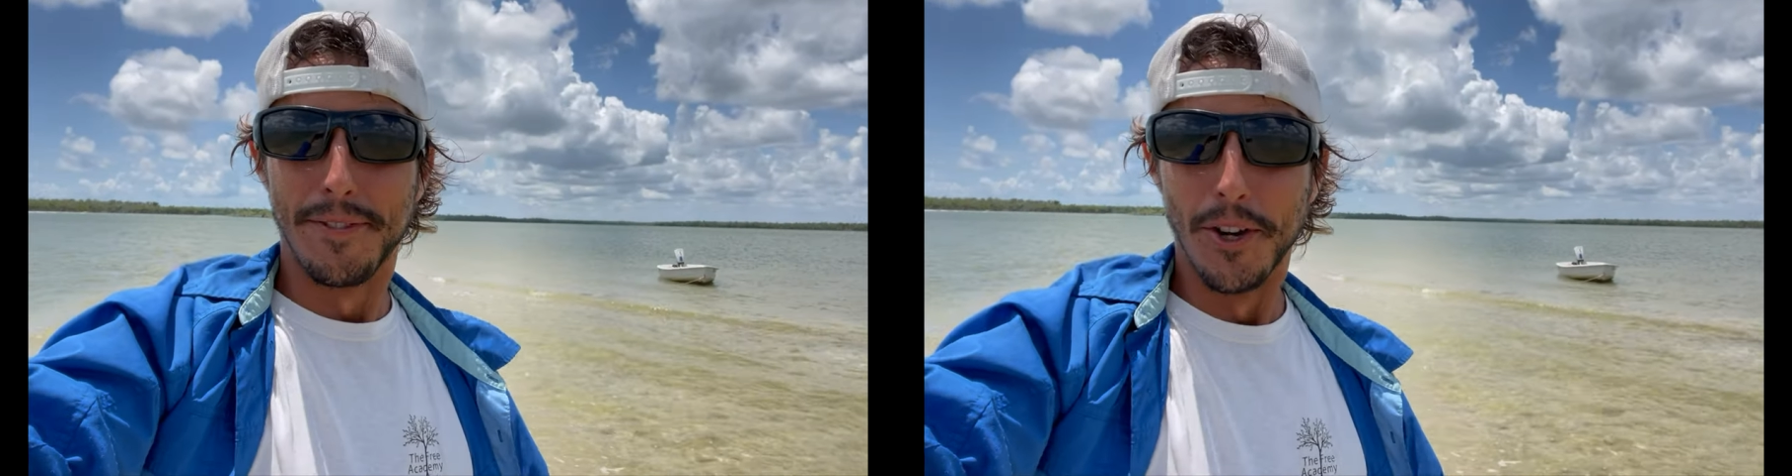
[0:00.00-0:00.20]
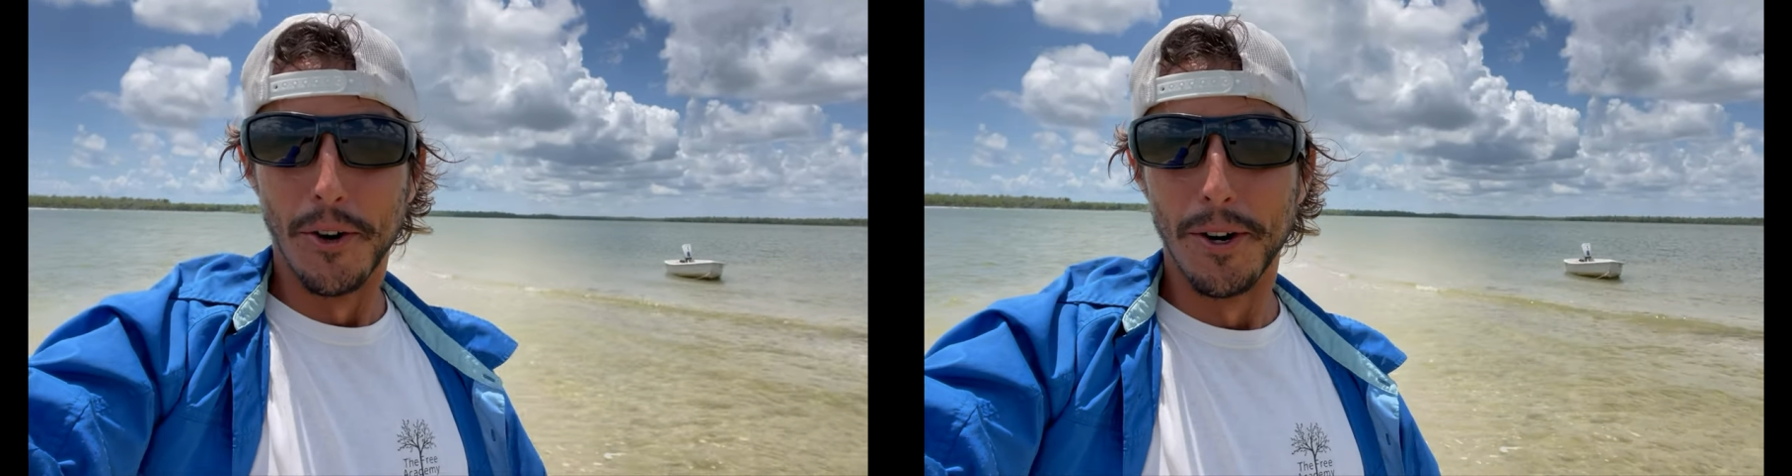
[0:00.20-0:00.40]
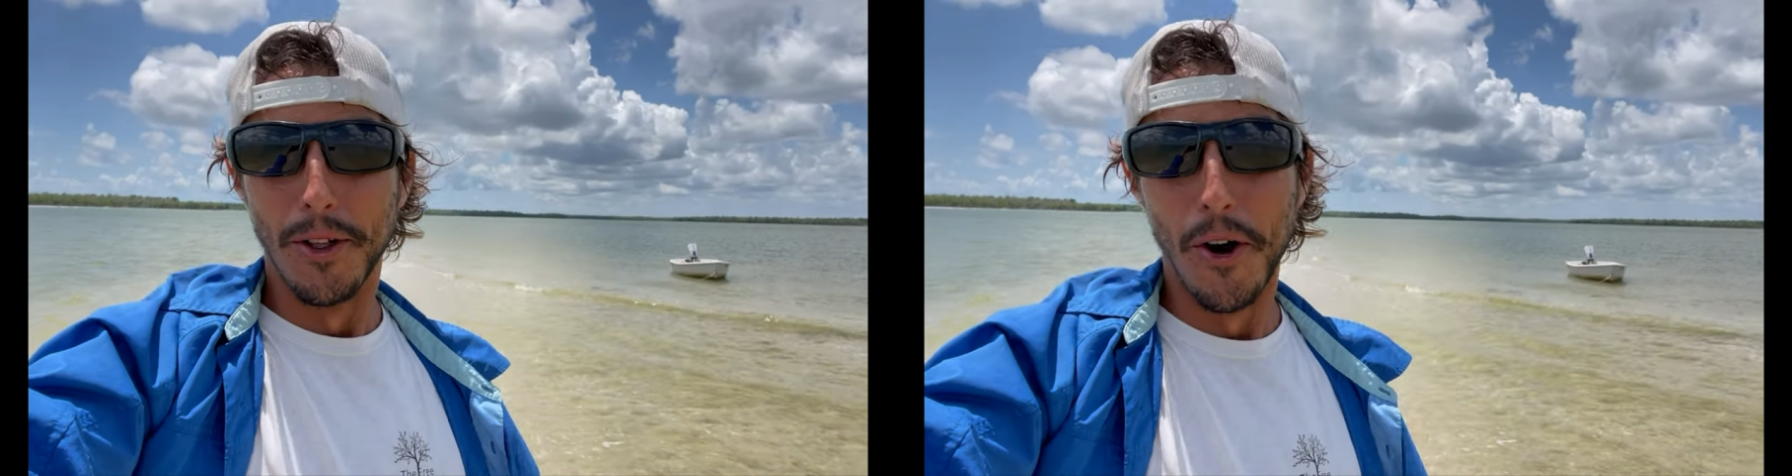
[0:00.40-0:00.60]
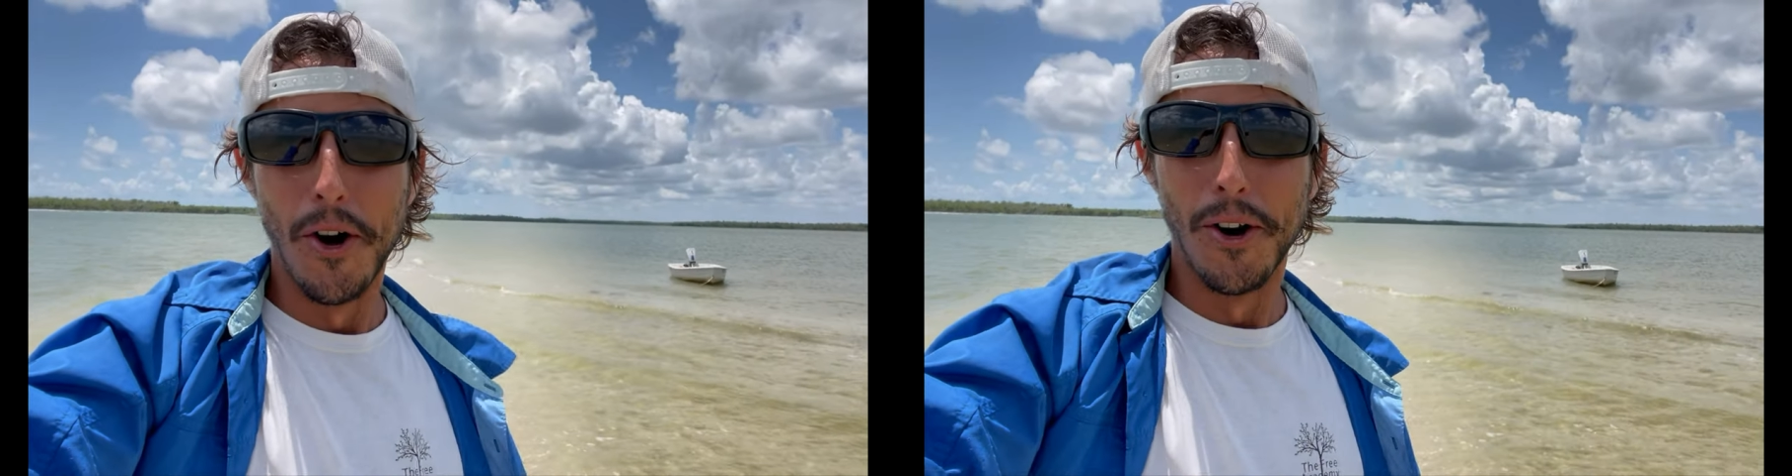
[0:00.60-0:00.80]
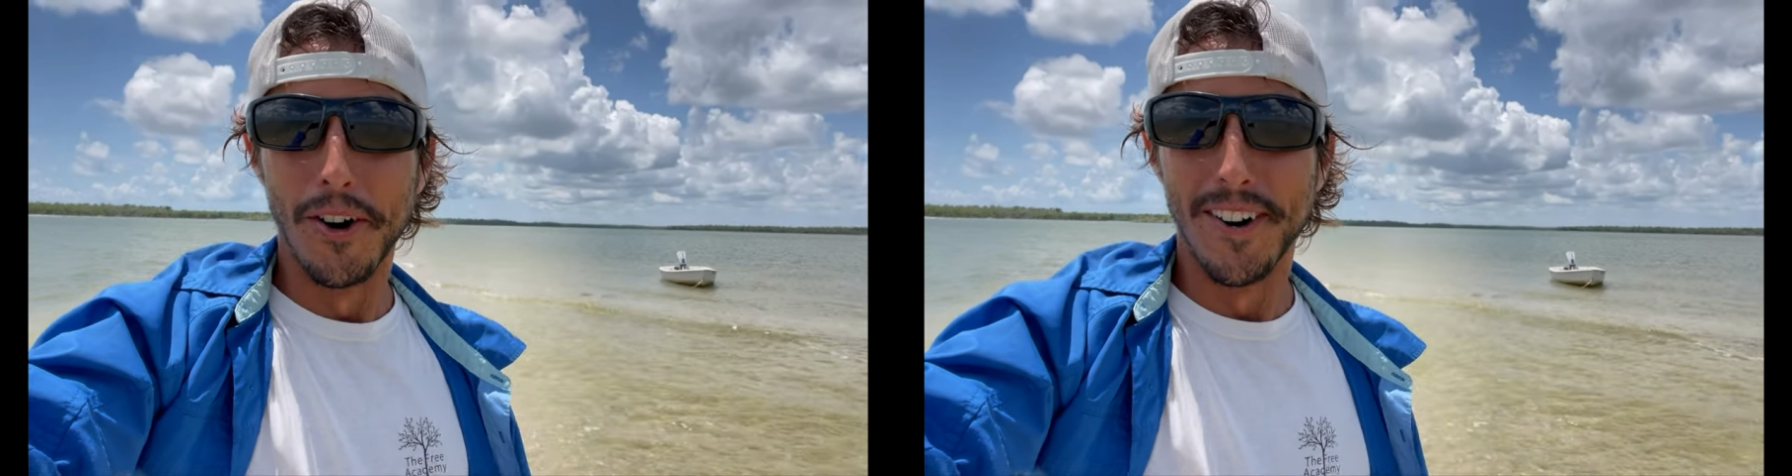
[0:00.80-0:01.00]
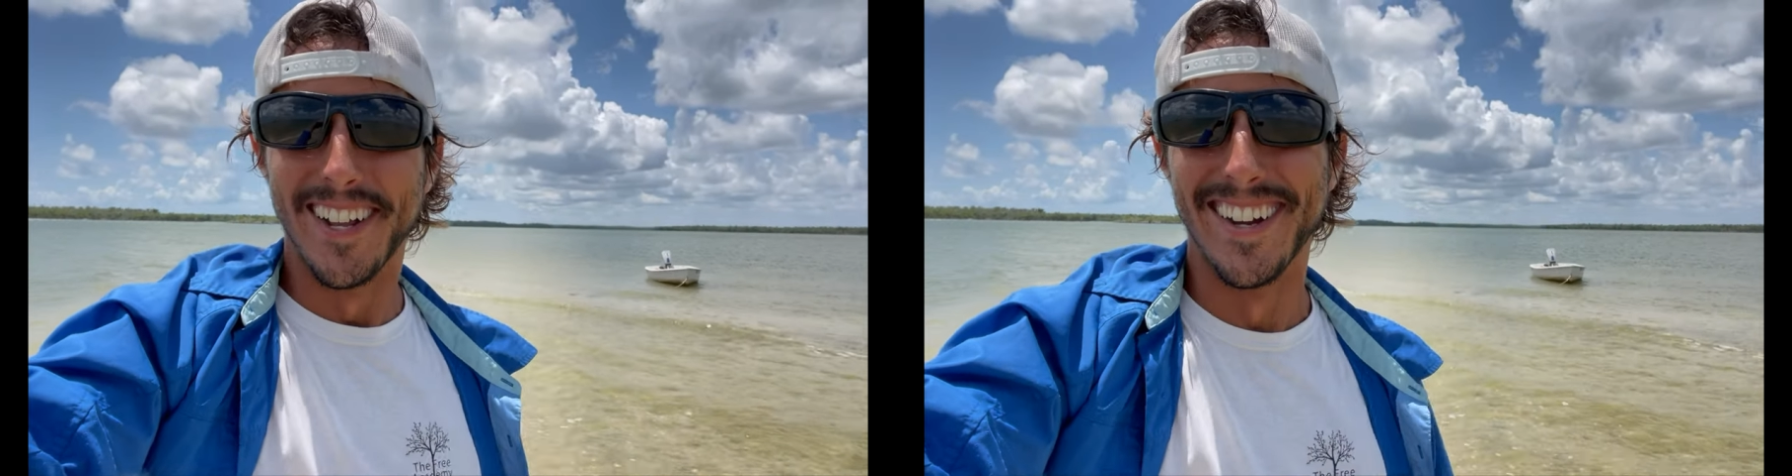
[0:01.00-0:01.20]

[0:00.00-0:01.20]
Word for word: your Lord.